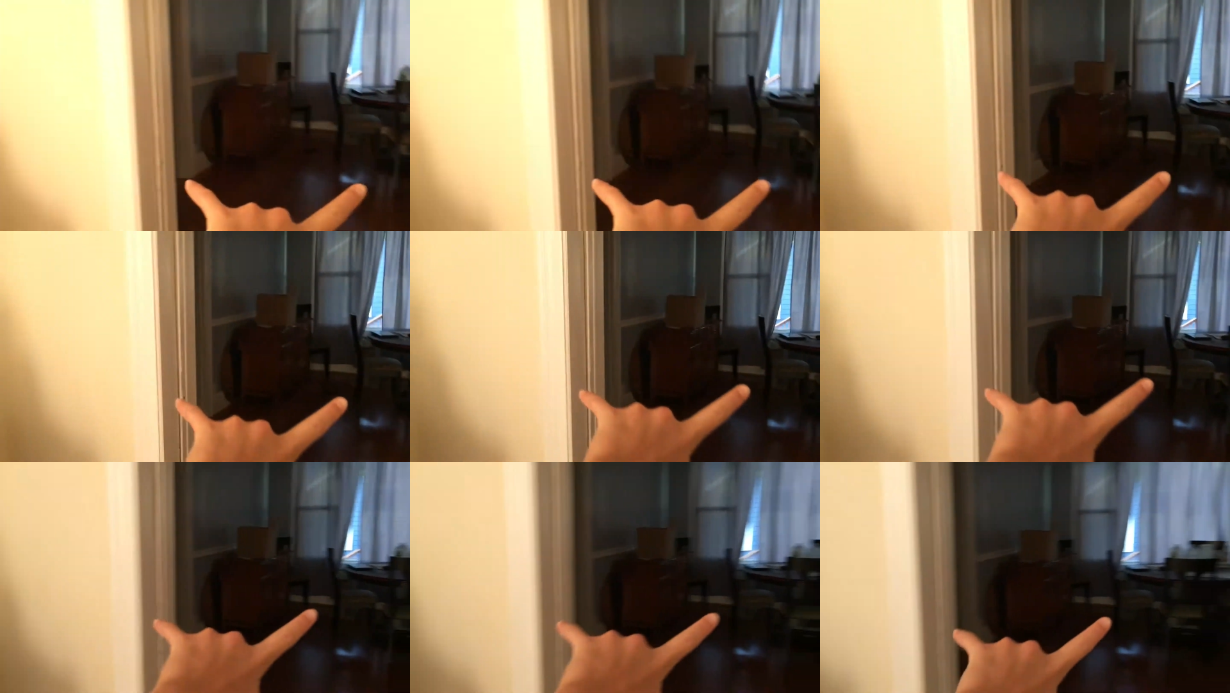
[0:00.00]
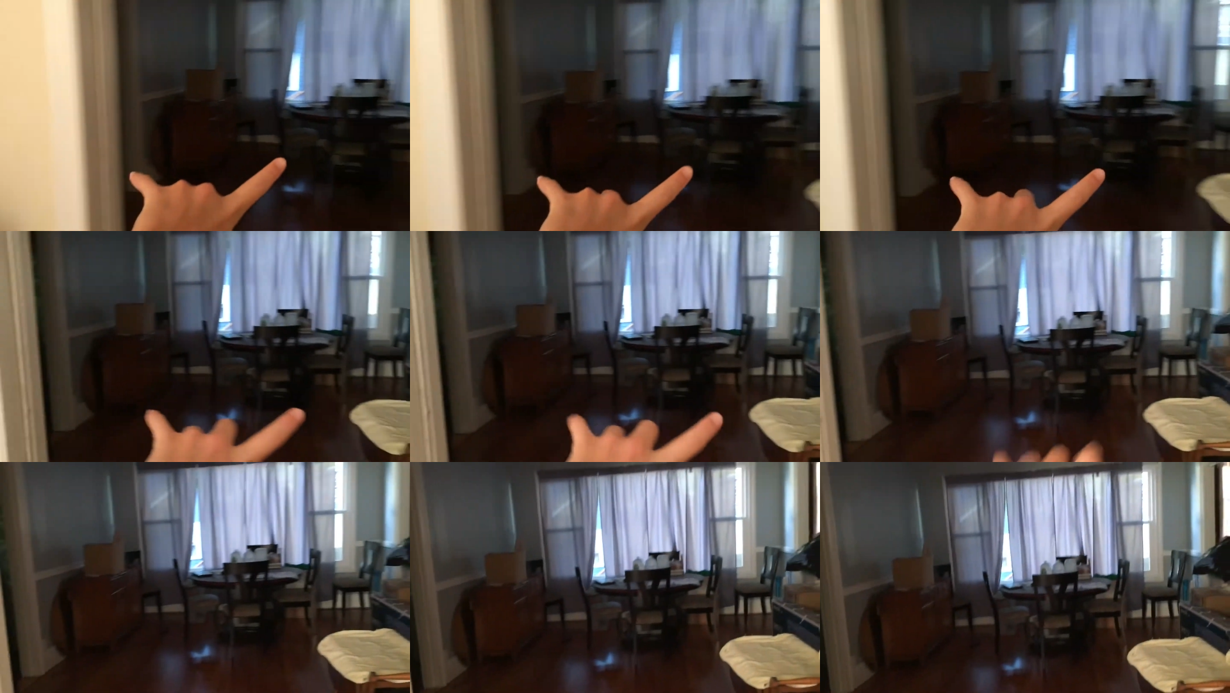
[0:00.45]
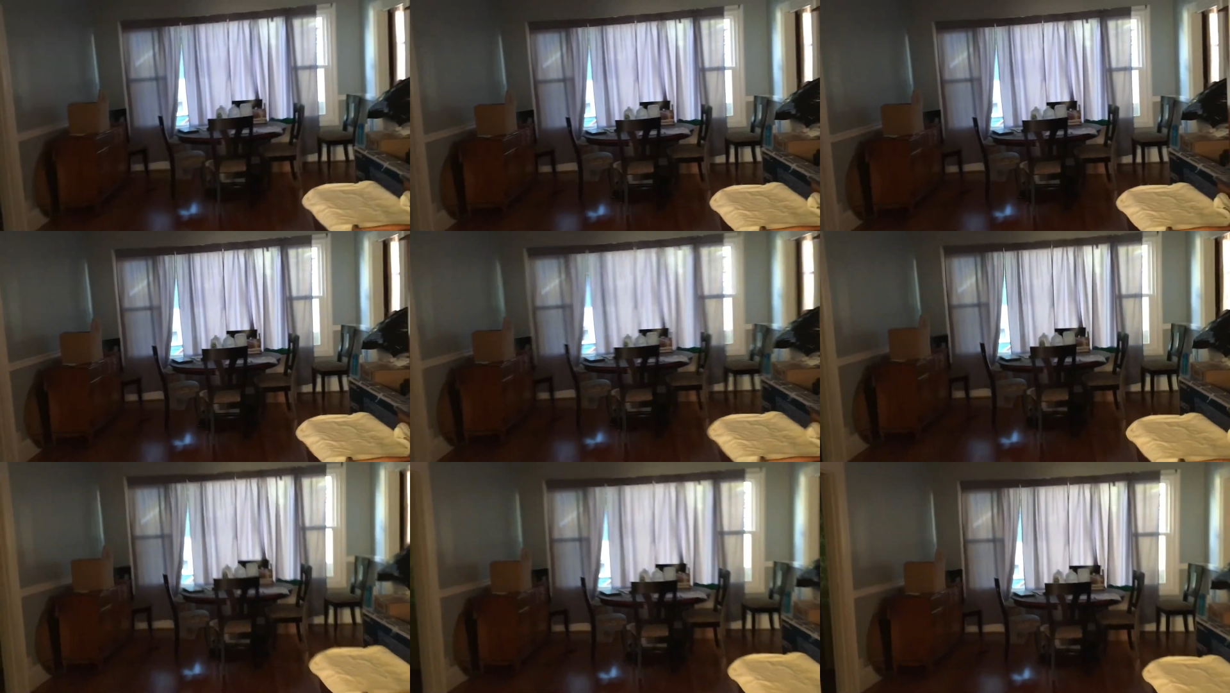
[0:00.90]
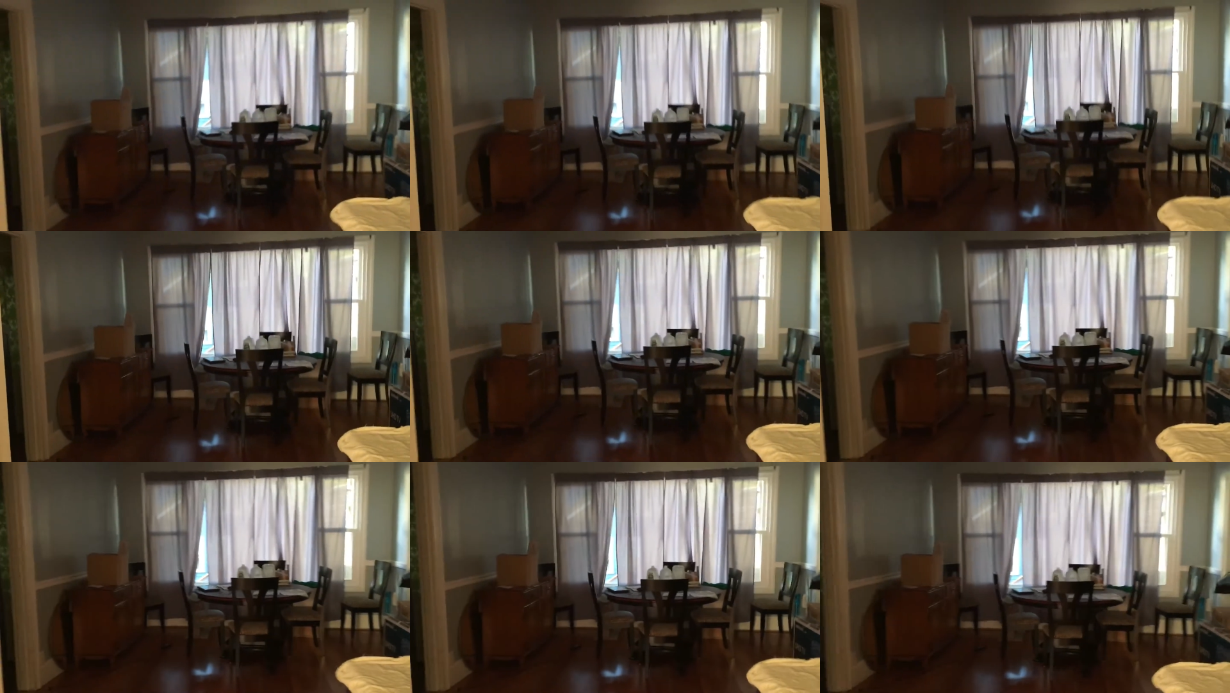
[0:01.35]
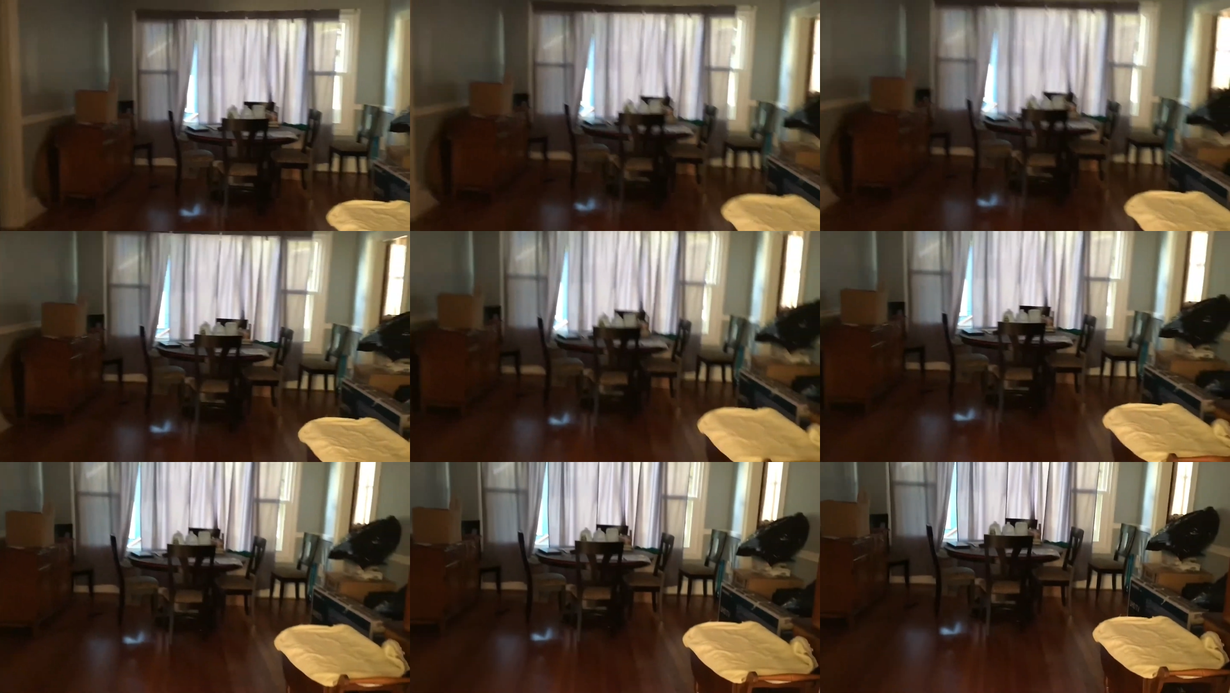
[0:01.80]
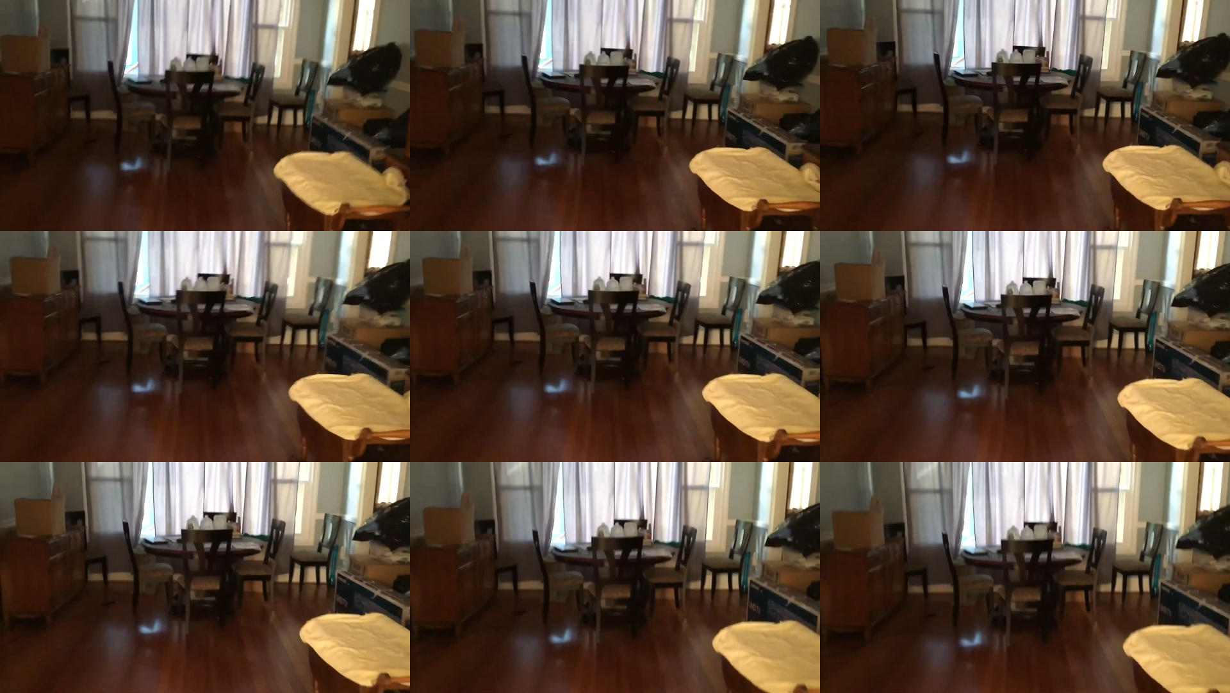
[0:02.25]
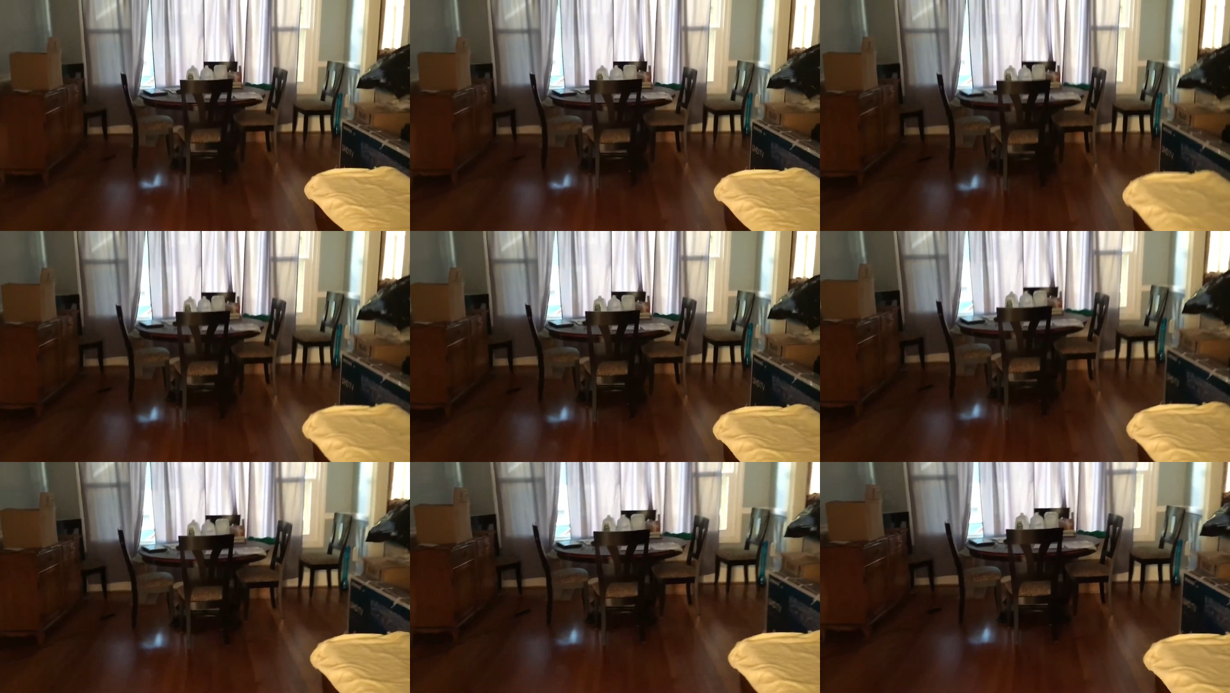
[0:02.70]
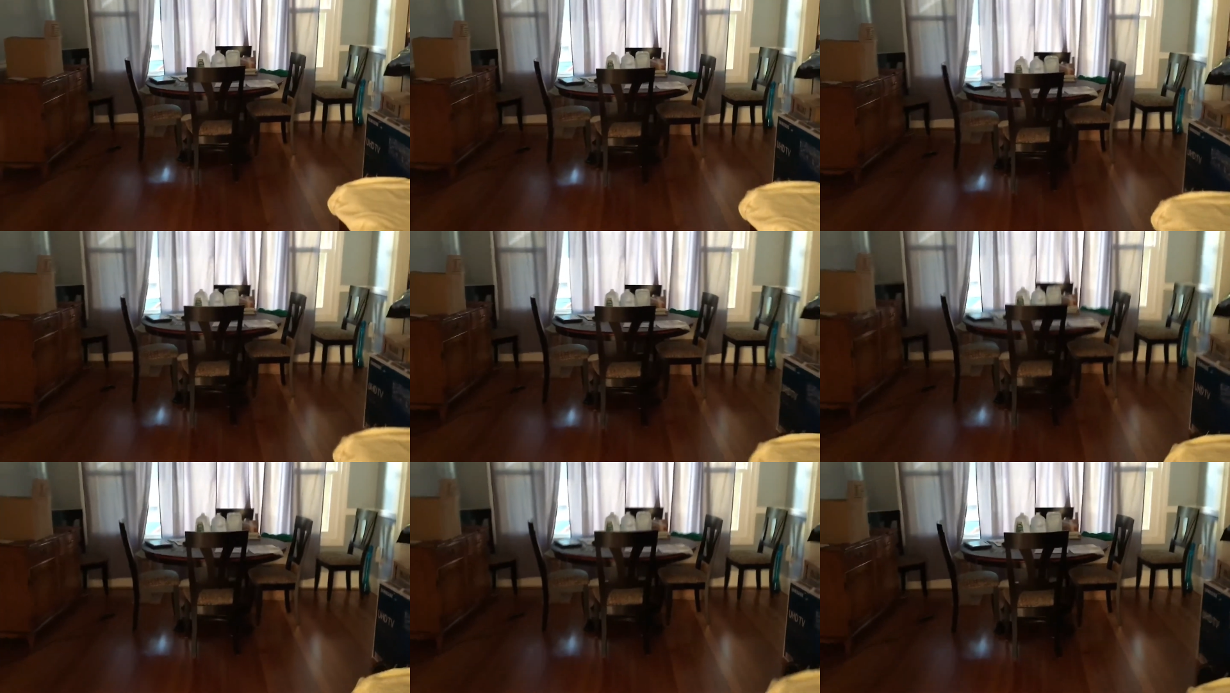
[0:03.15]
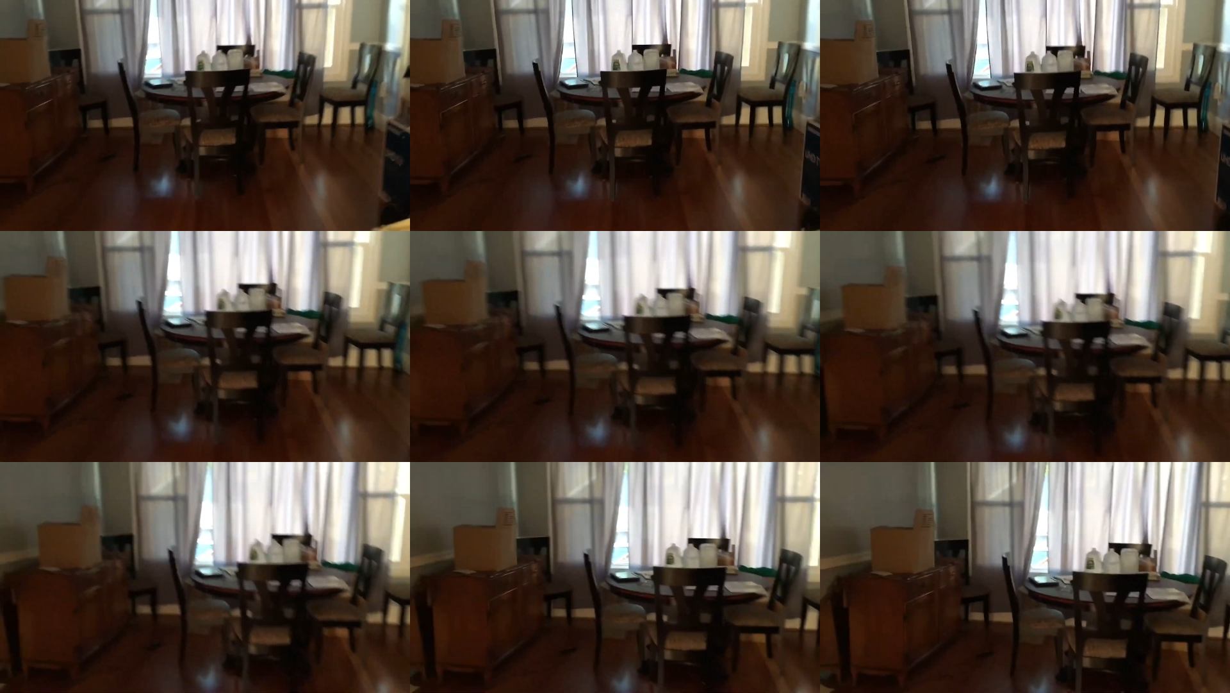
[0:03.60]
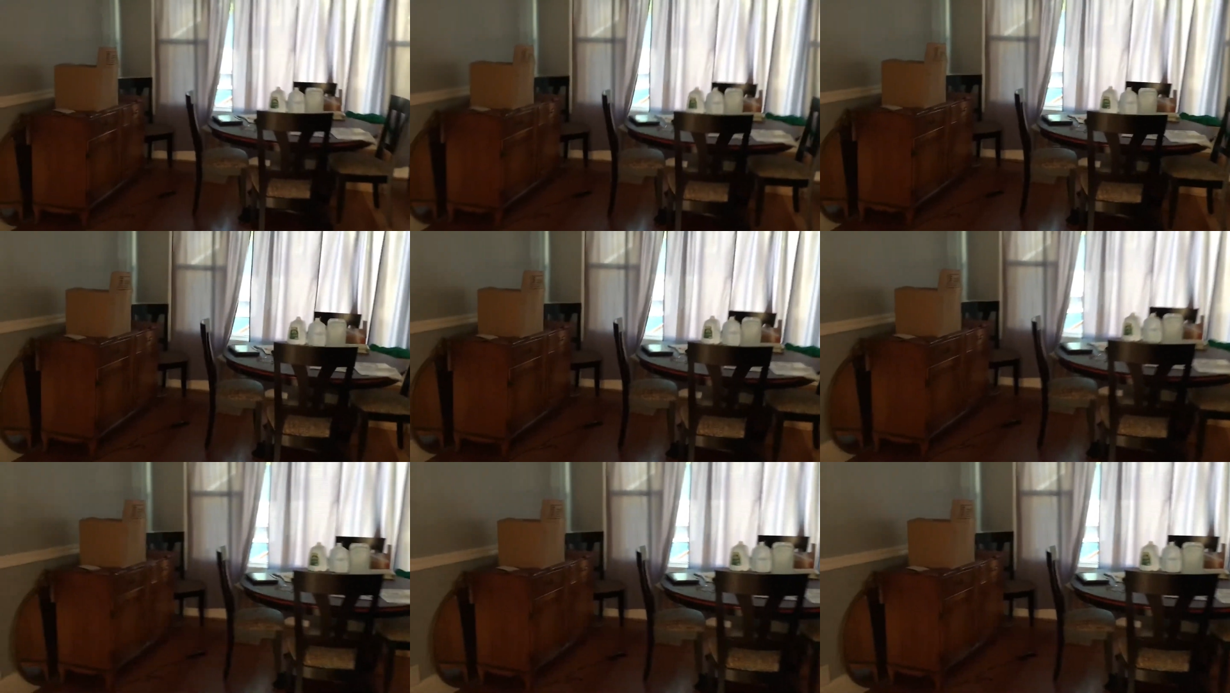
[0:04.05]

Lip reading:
Nobody's mouth can be seen.